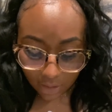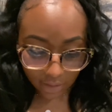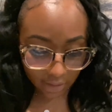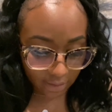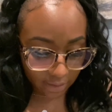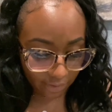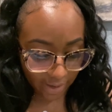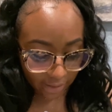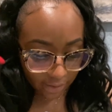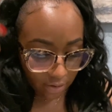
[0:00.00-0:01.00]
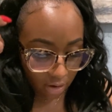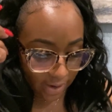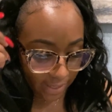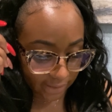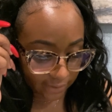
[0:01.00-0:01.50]

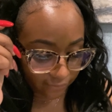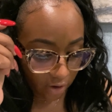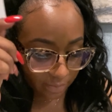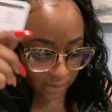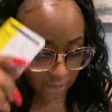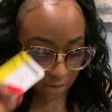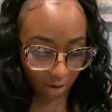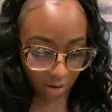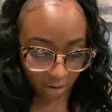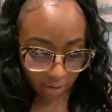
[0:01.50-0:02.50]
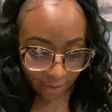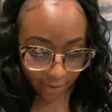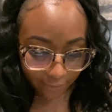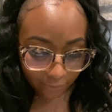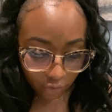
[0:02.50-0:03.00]
GoodRx pharmacy
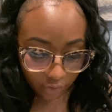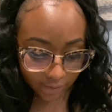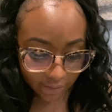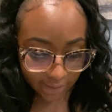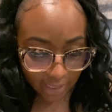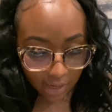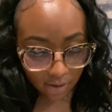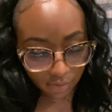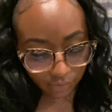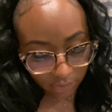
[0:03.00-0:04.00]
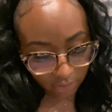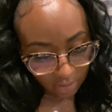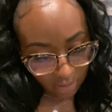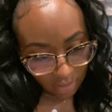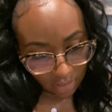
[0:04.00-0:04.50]
card for discounts.
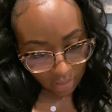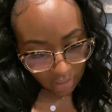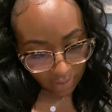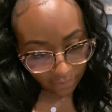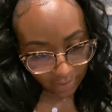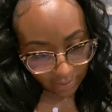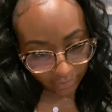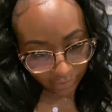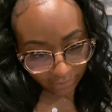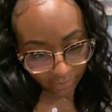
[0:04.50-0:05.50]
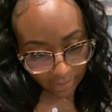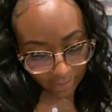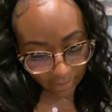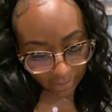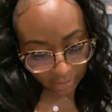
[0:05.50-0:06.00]
And then there's a
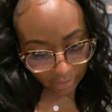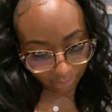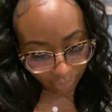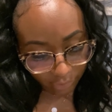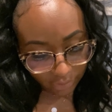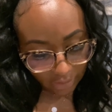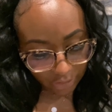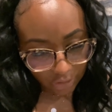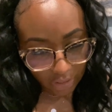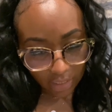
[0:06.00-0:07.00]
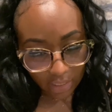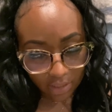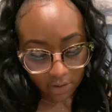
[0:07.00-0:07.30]
vanilla protein shake